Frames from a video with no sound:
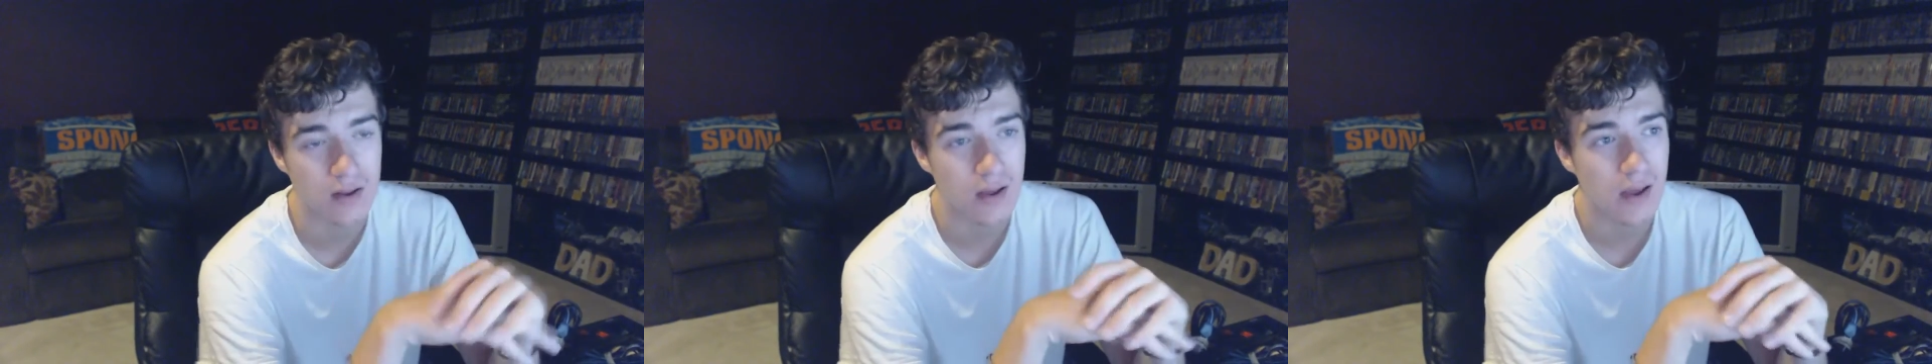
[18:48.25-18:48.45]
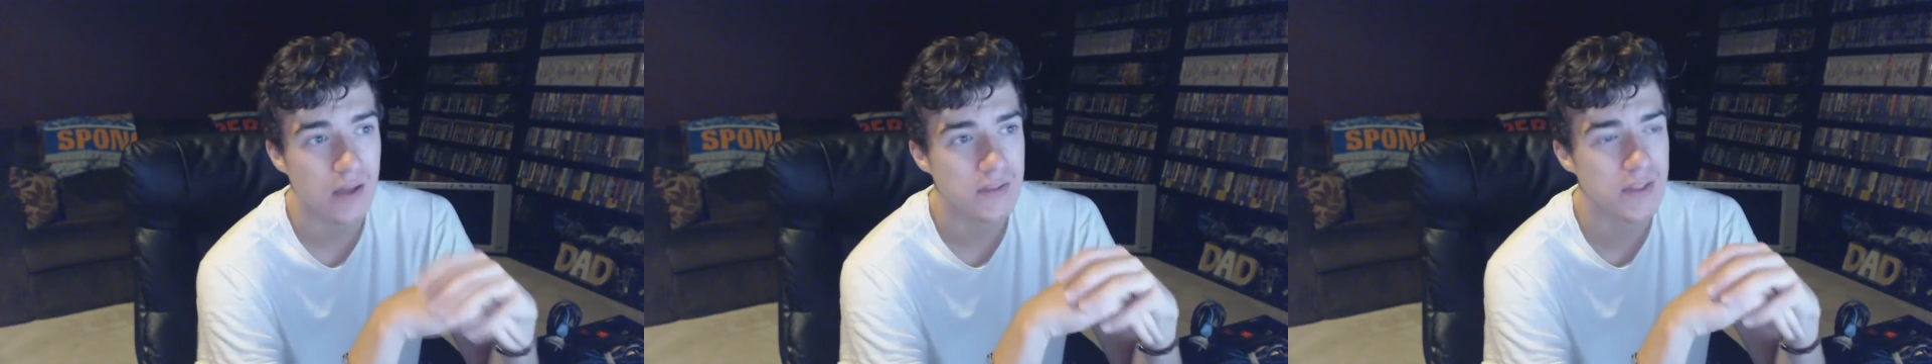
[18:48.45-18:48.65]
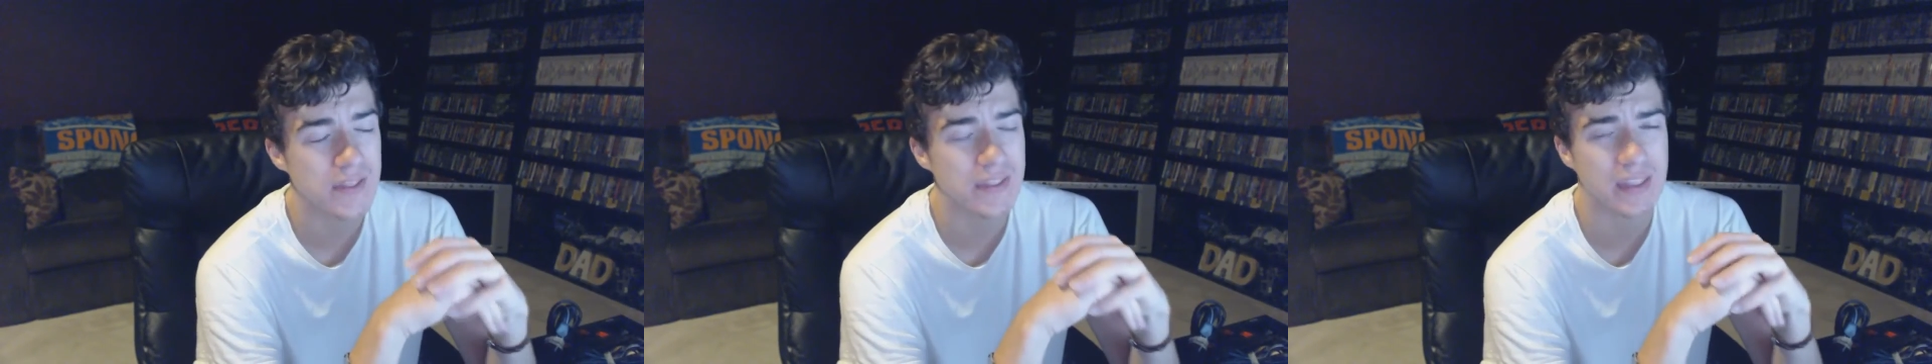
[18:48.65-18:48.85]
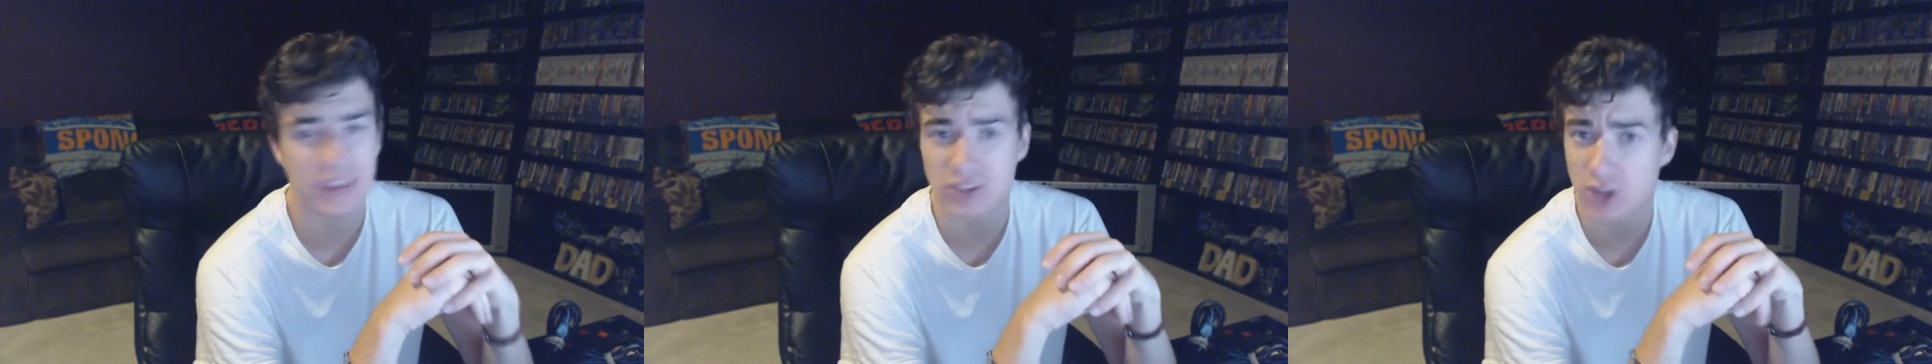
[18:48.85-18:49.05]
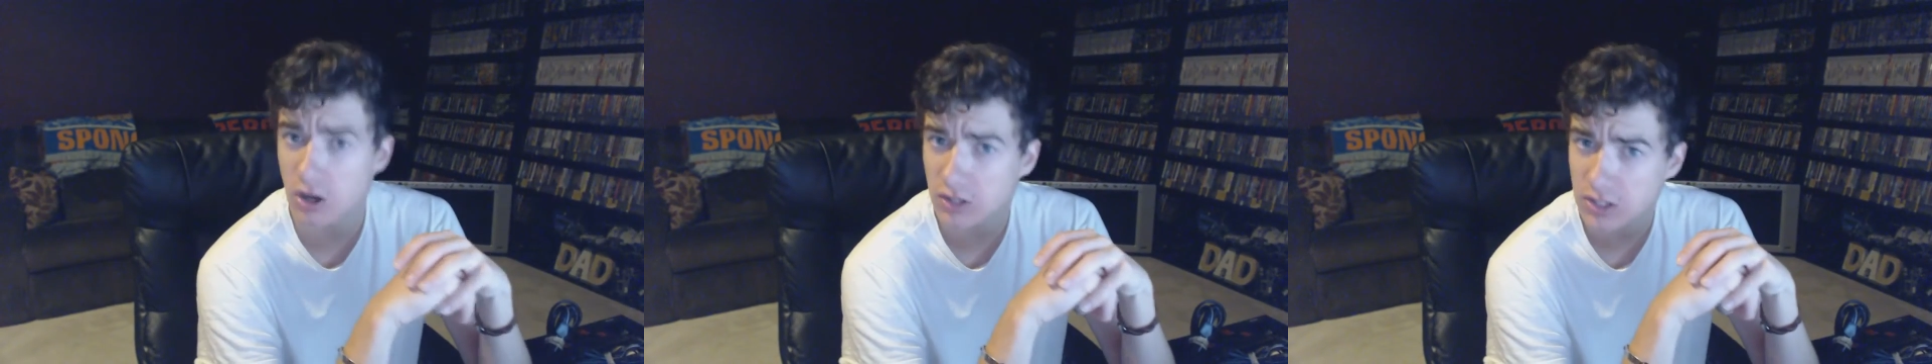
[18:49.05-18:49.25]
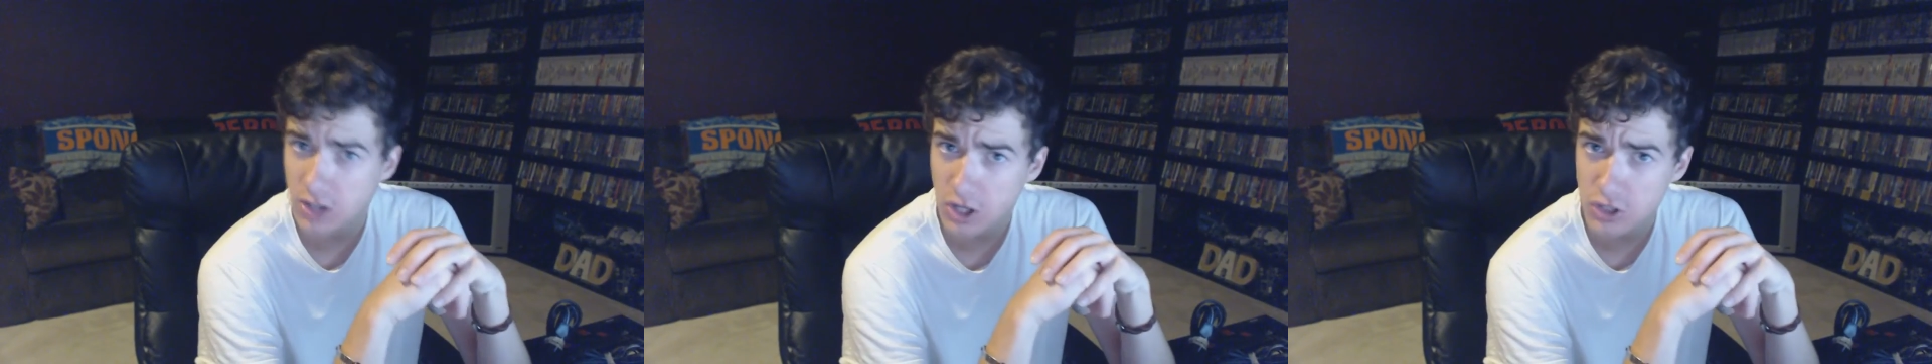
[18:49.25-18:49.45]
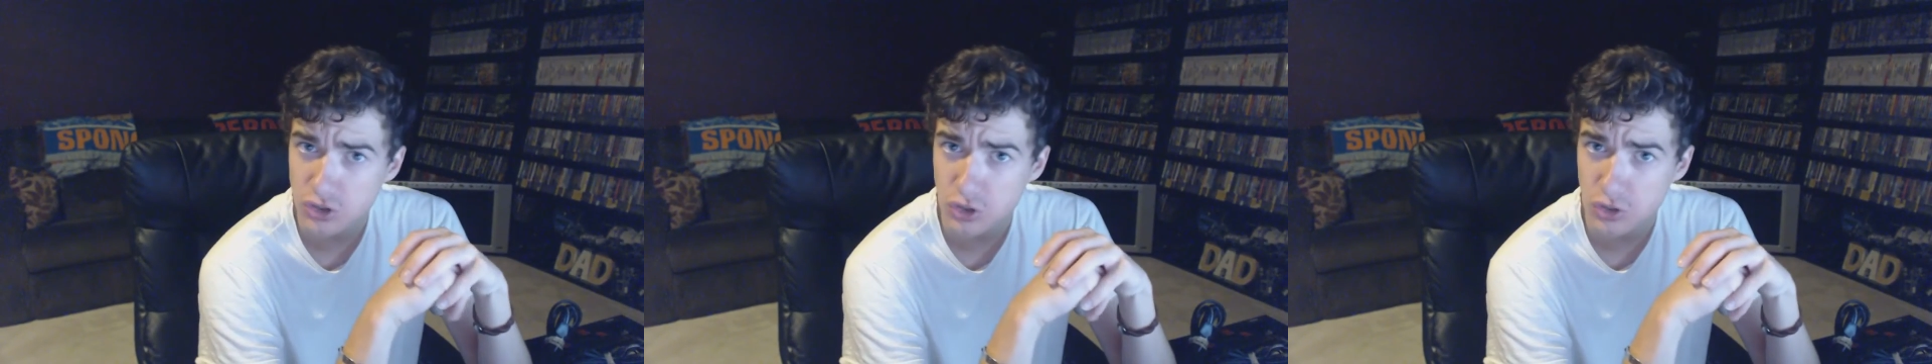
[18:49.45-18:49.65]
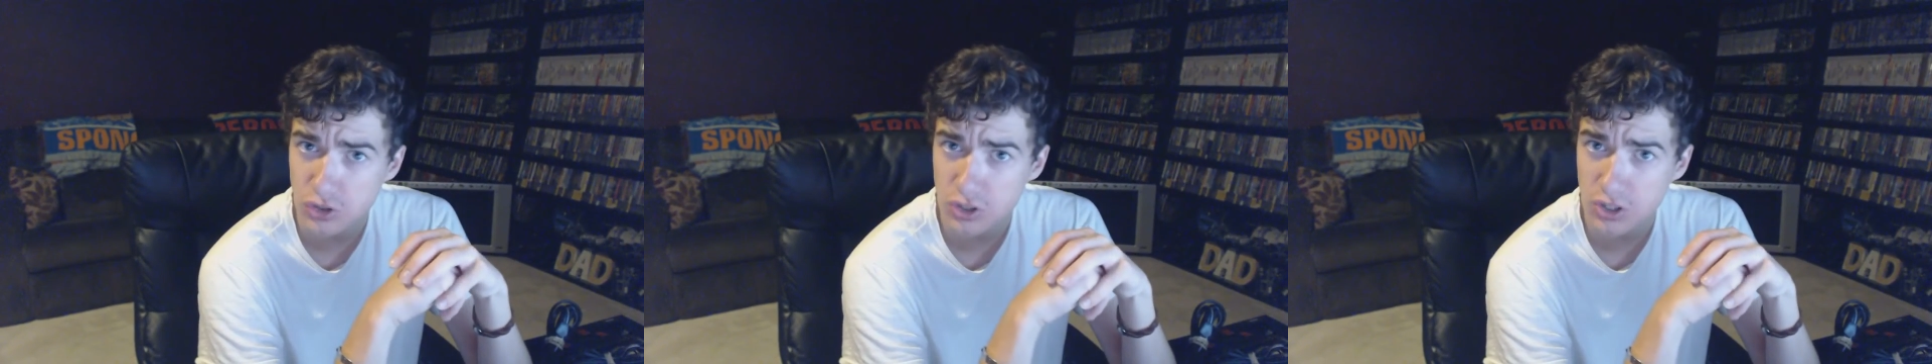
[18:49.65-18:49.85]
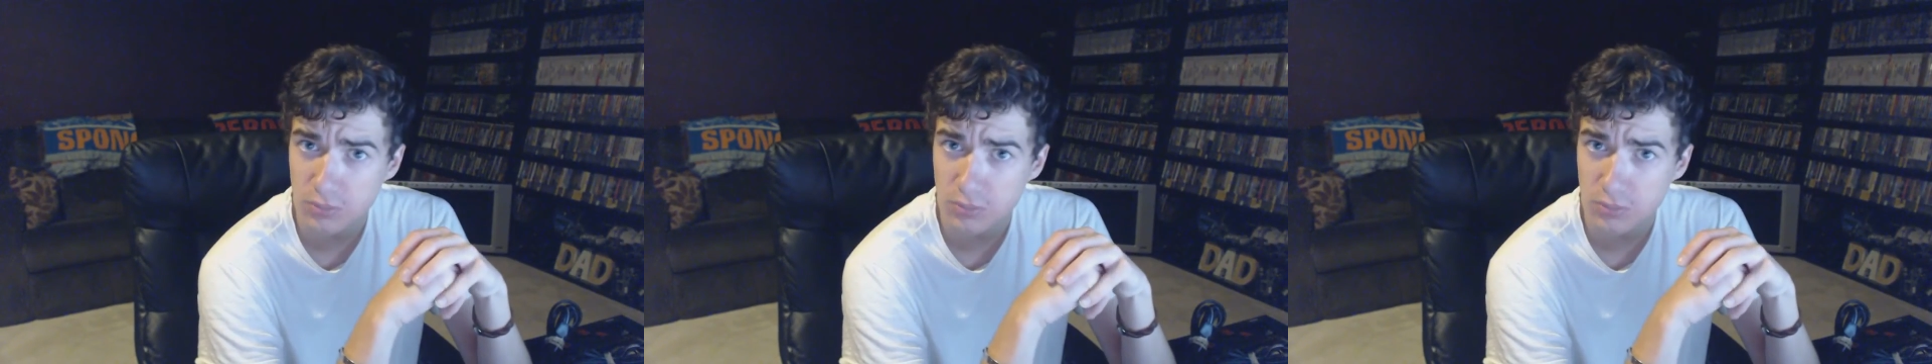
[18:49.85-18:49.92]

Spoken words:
I think they had a Donkey Kong Jr.